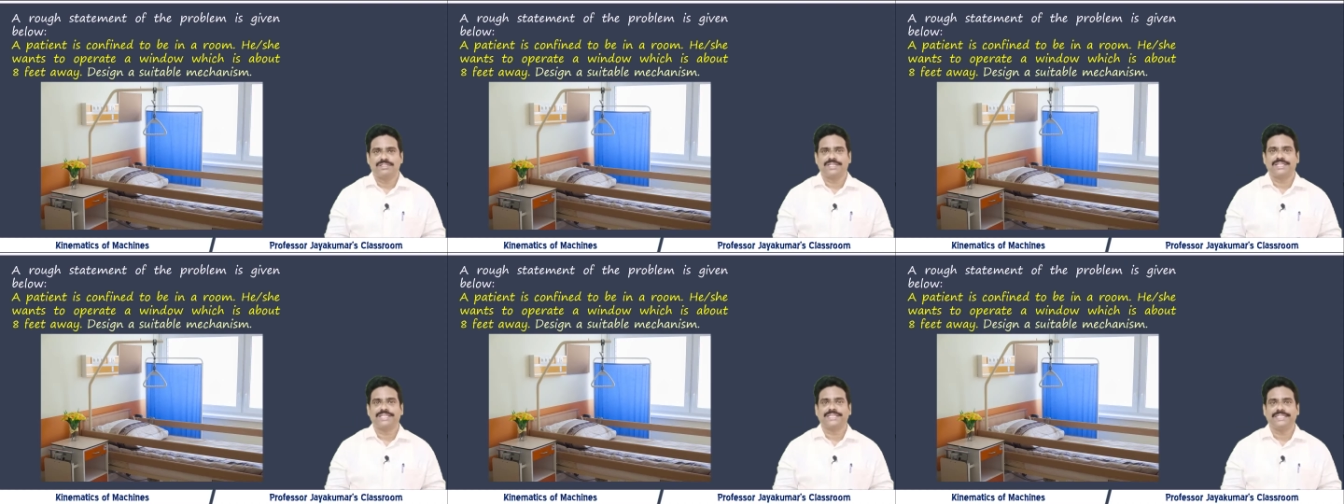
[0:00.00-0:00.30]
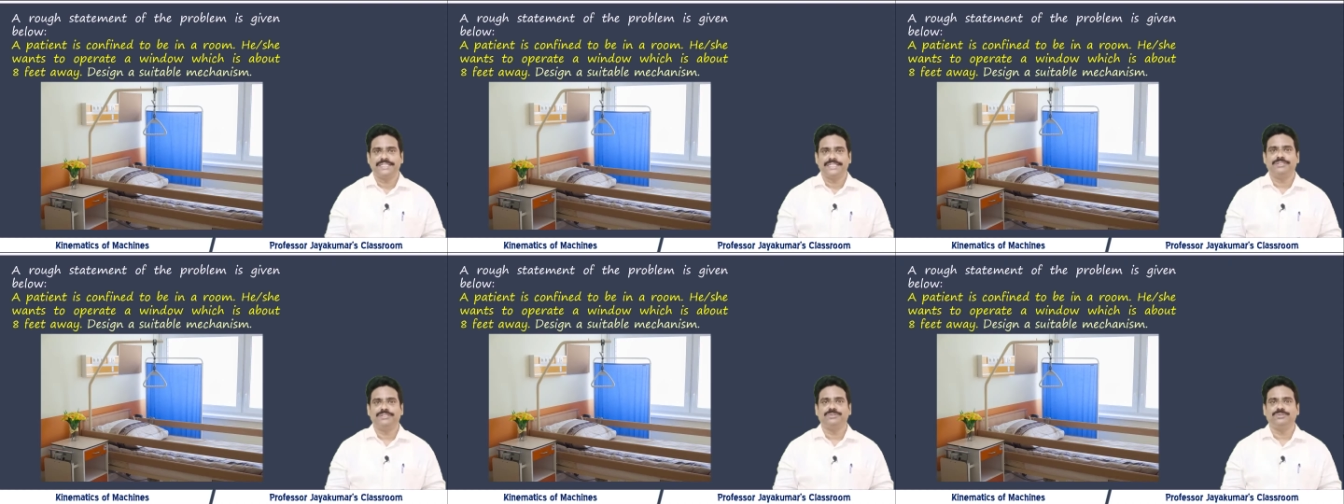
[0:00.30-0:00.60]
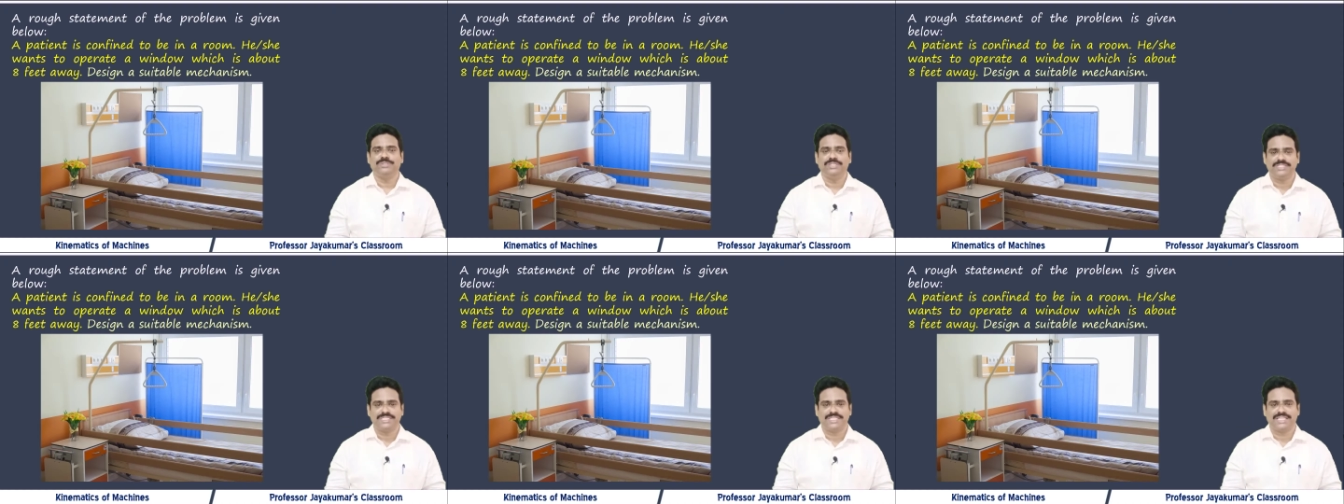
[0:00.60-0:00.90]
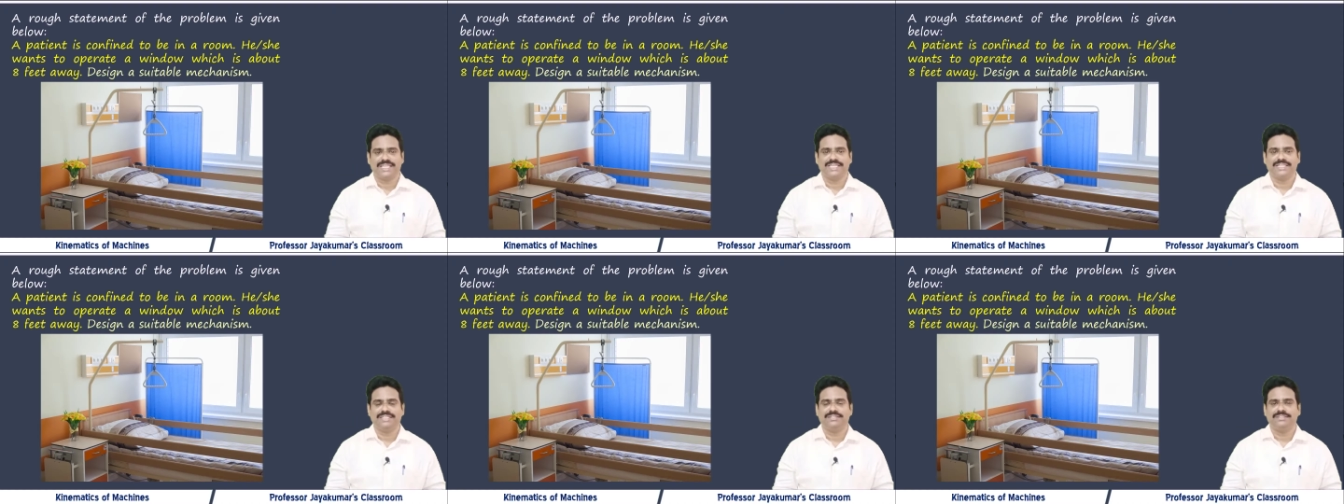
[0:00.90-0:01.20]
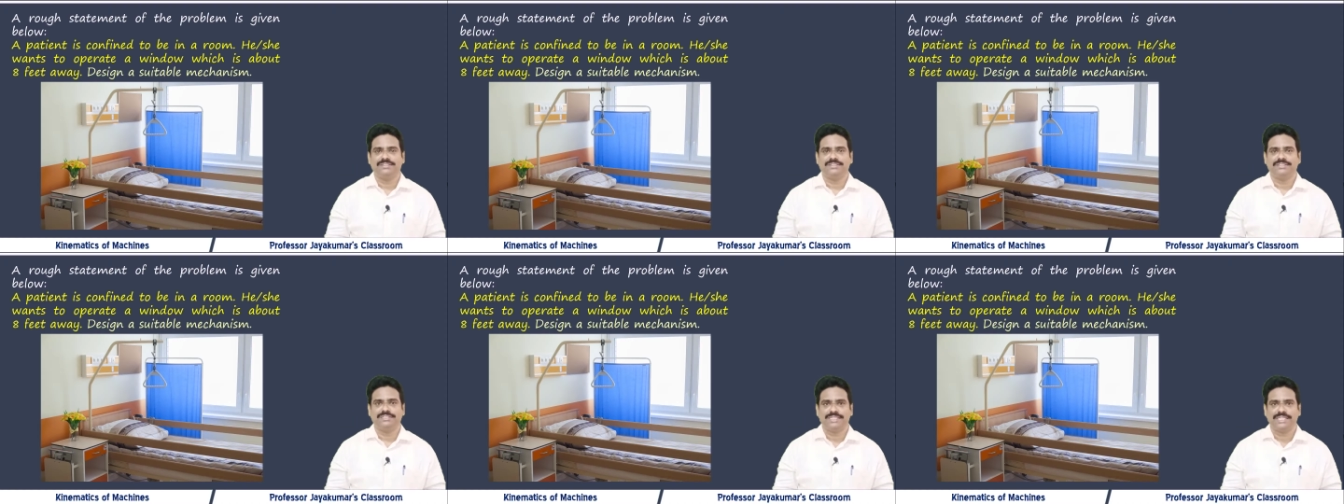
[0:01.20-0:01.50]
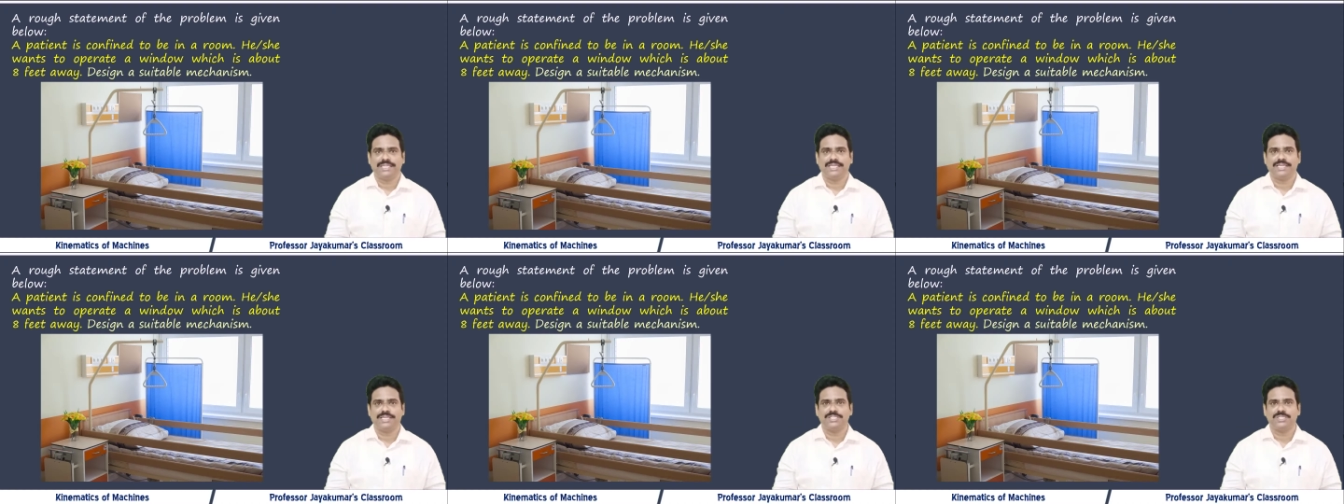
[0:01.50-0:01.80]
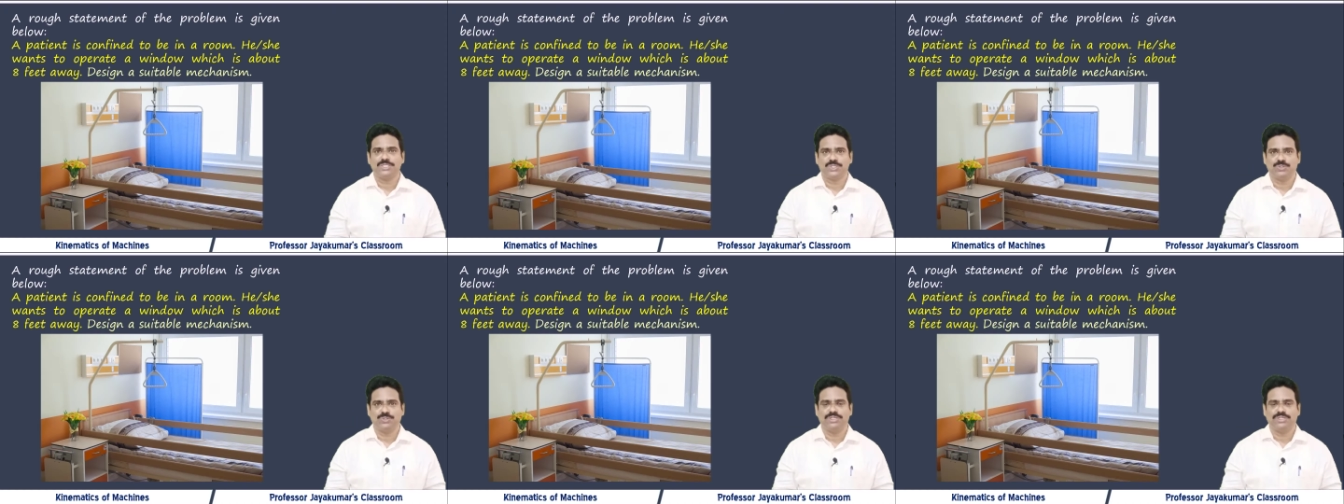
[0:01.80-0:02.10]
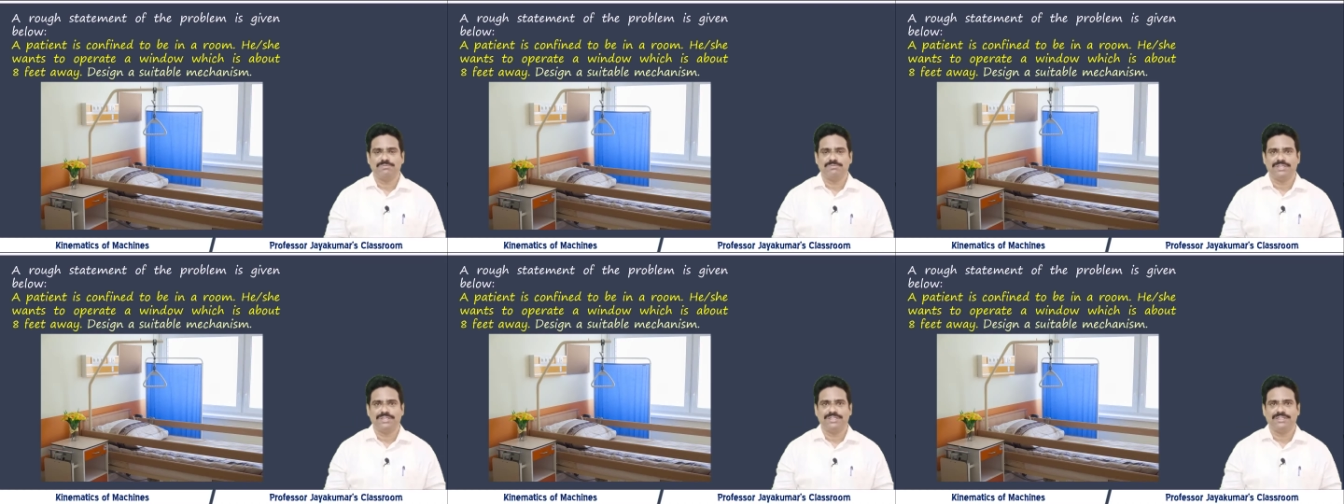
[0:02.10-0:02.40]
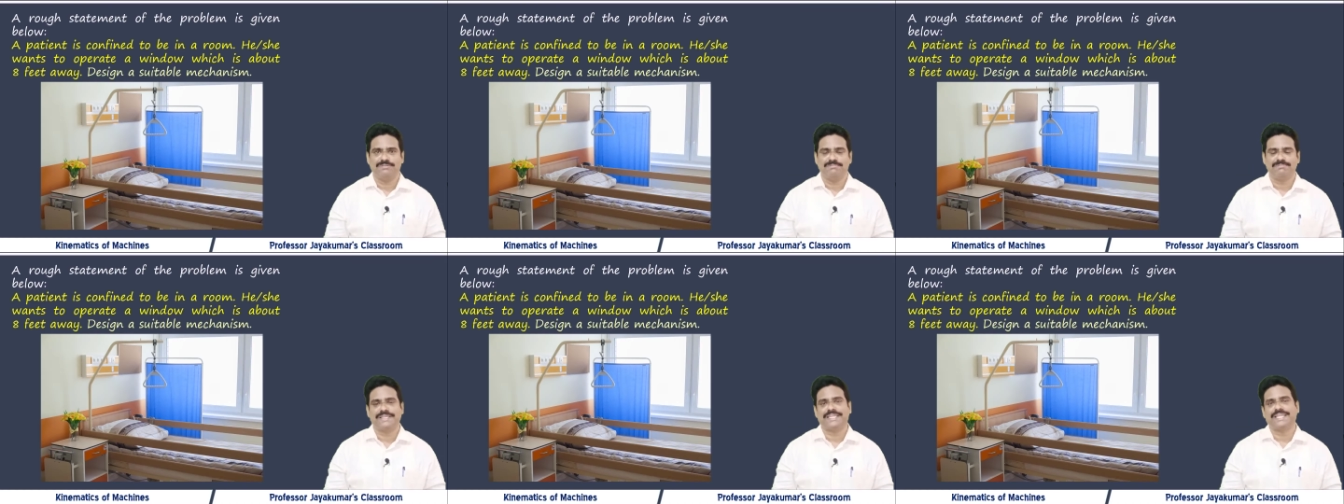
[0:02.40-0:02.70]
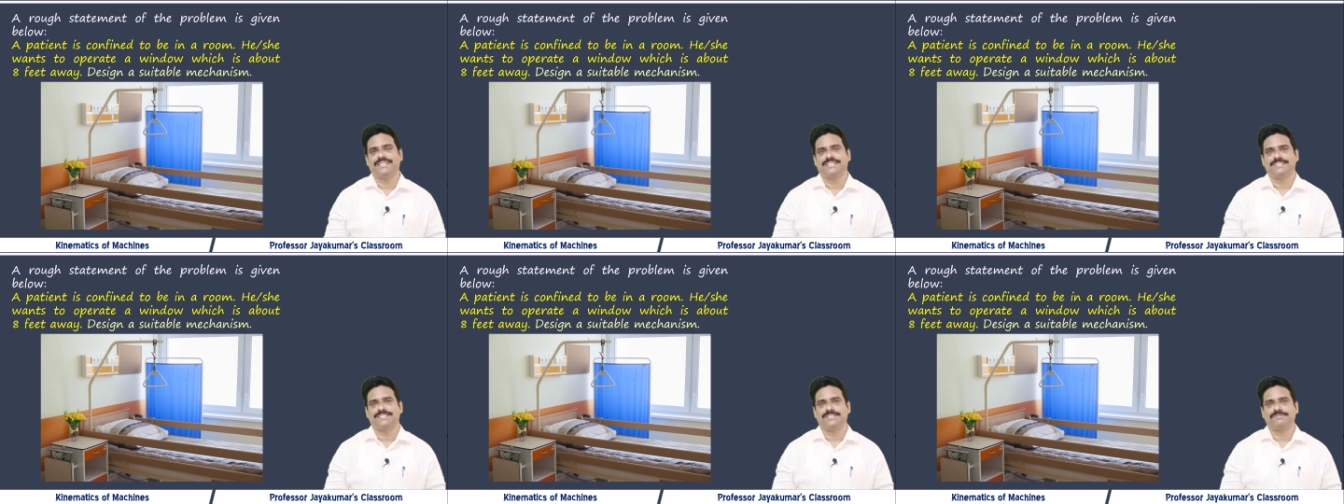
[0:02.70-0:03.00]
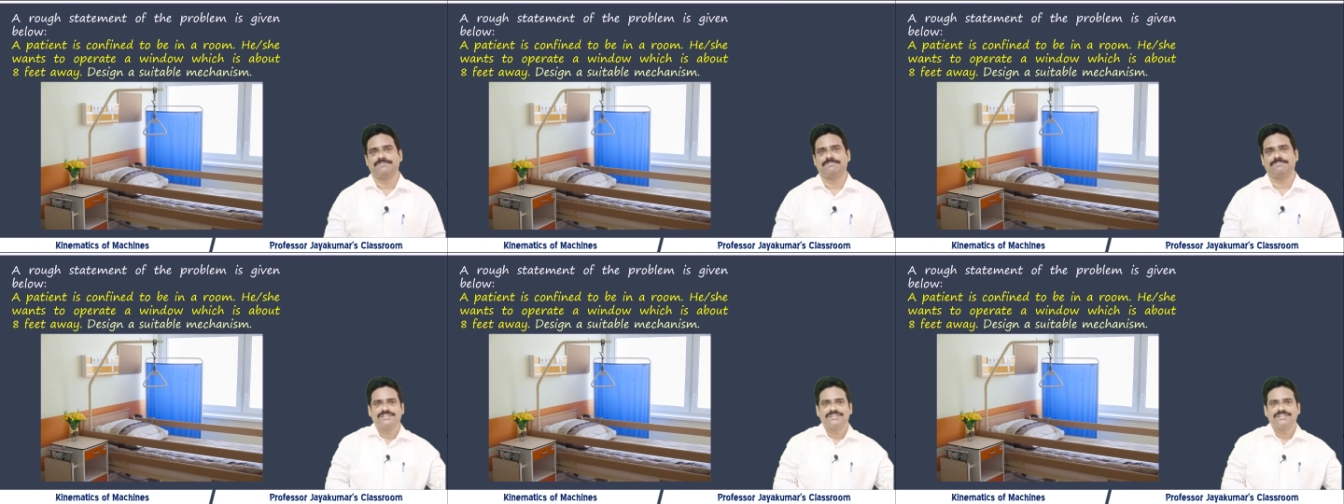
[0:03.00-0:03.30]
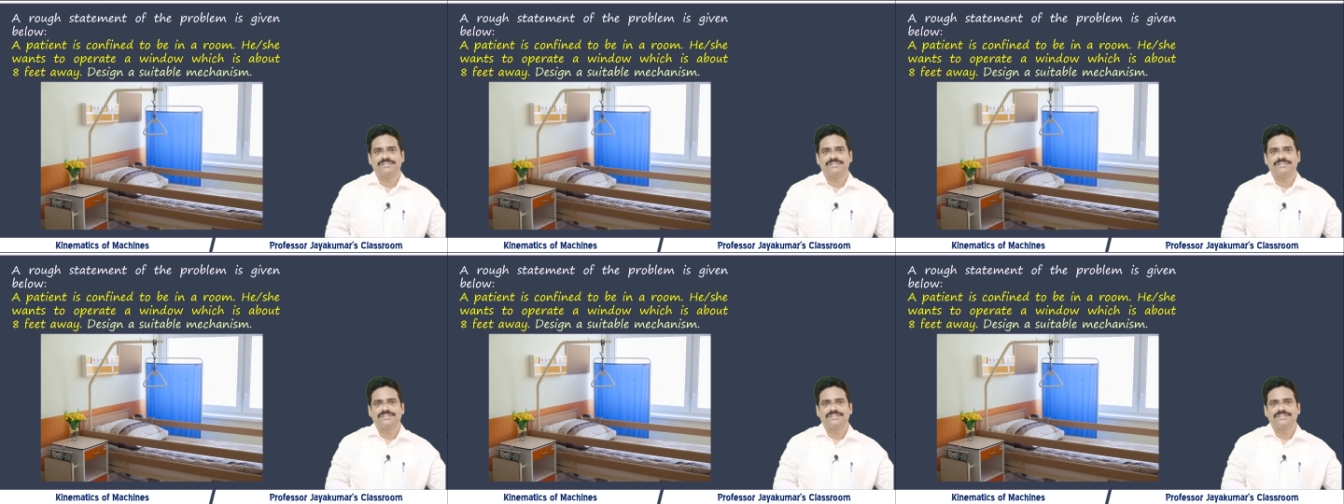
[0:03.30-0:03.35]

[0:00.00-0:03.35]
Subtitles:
required to design a suitable mechanism.